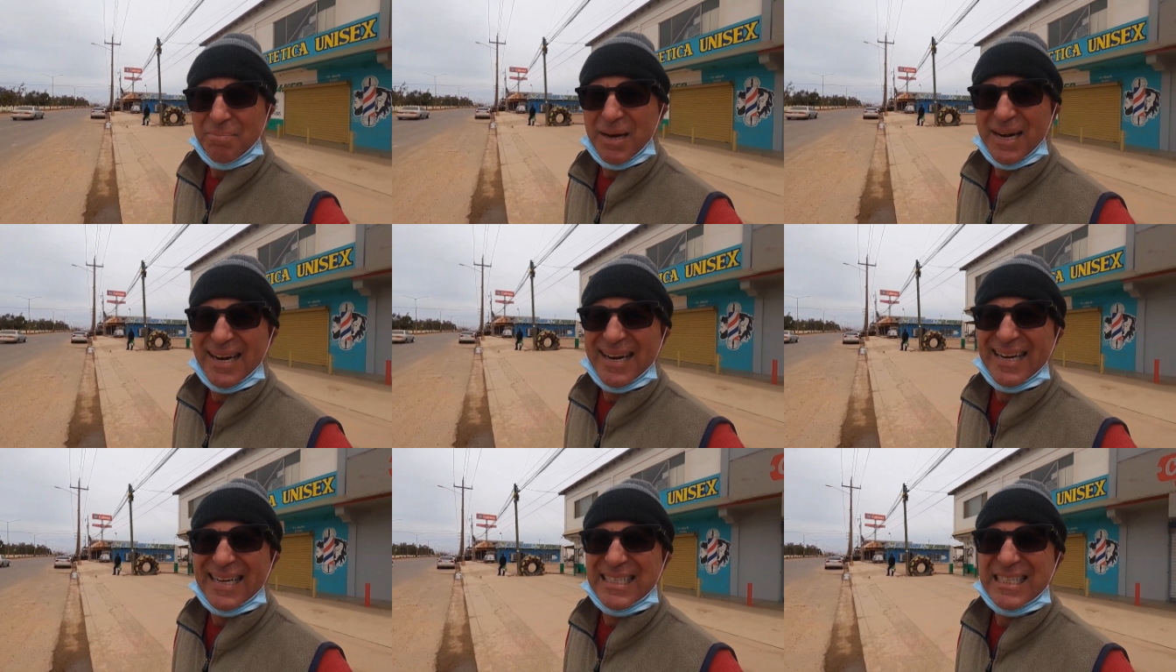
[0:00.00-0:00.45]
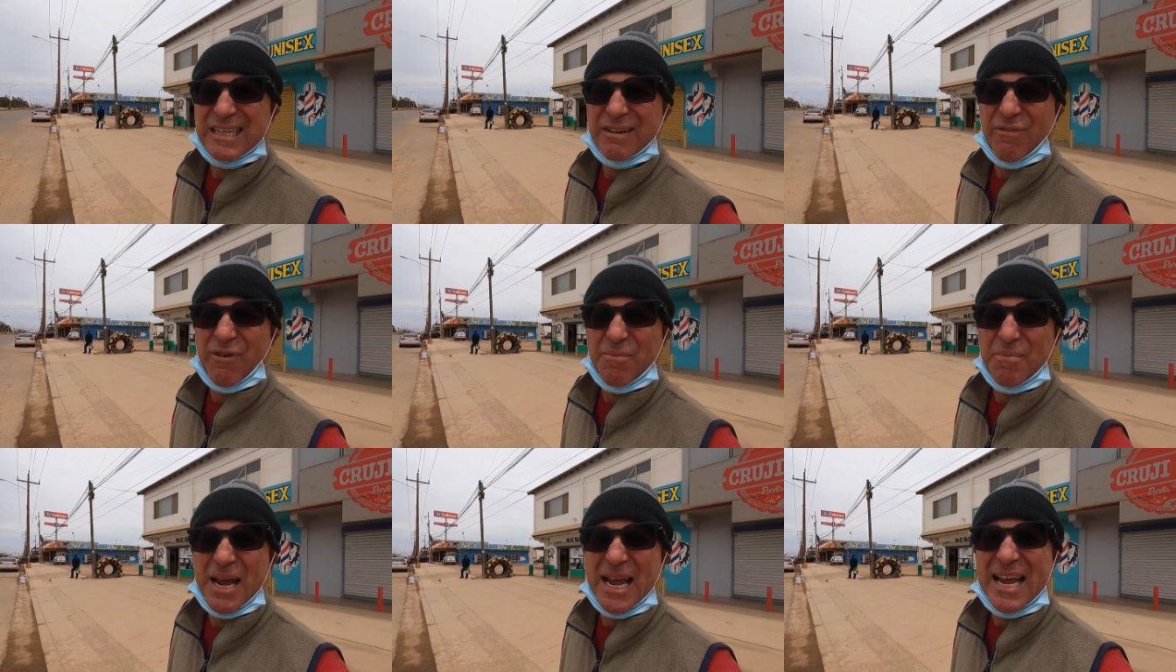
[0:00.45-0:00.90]
But it is
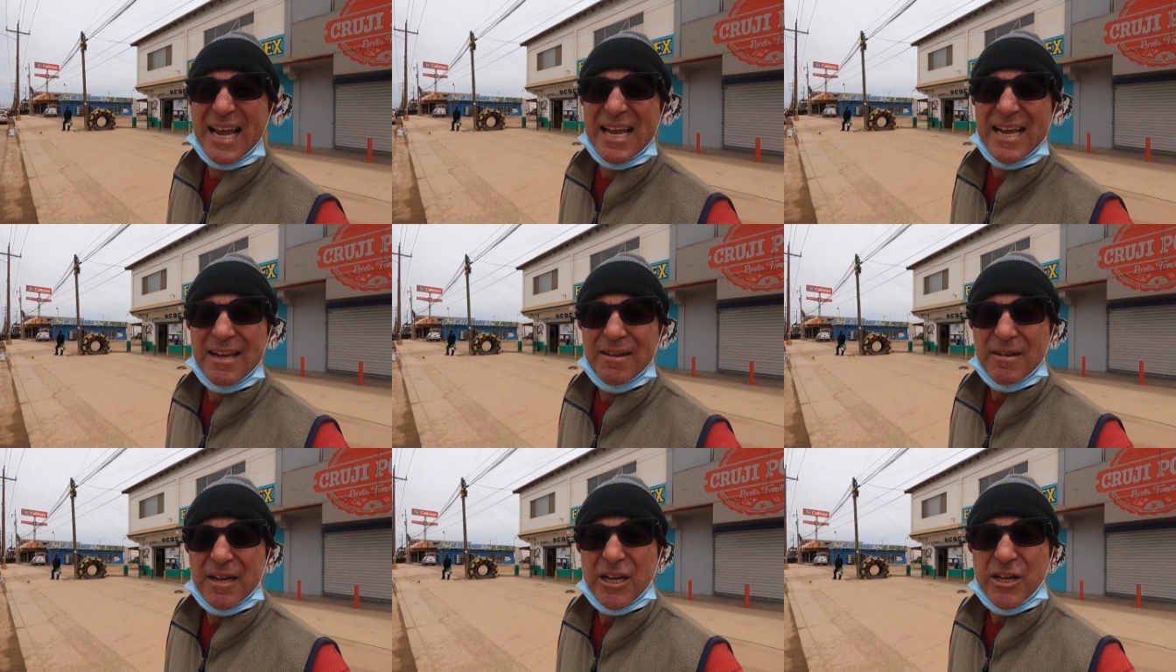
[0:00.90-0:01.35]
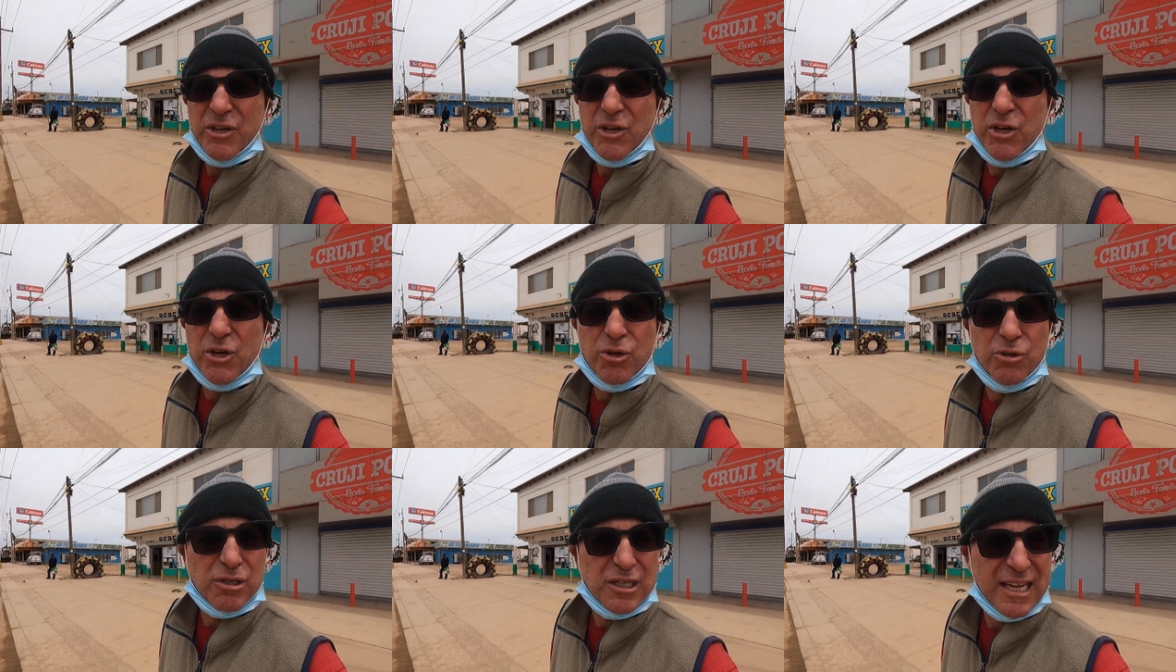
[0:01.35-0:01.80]
for me.
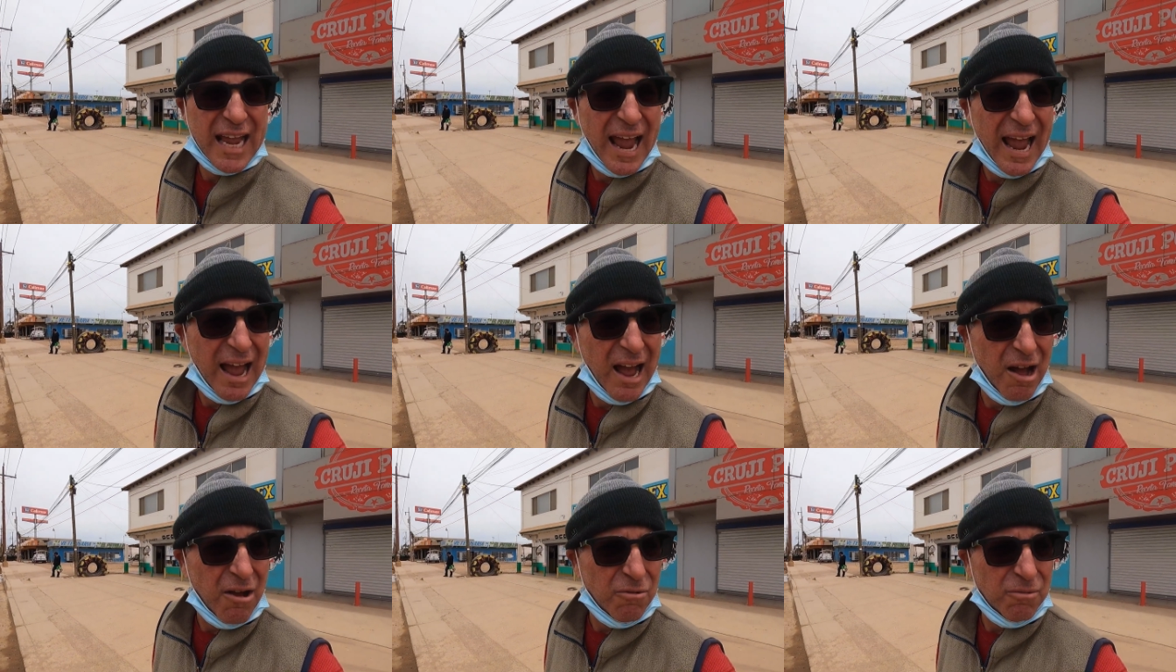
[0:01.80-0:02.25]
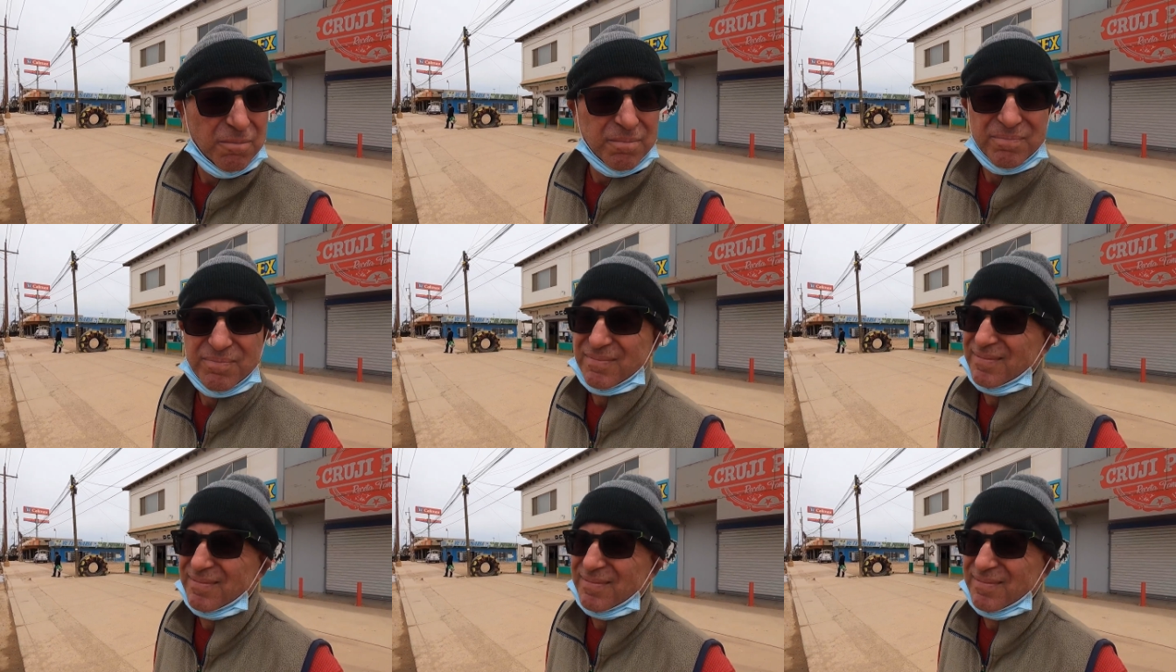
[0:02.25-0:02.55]
News now.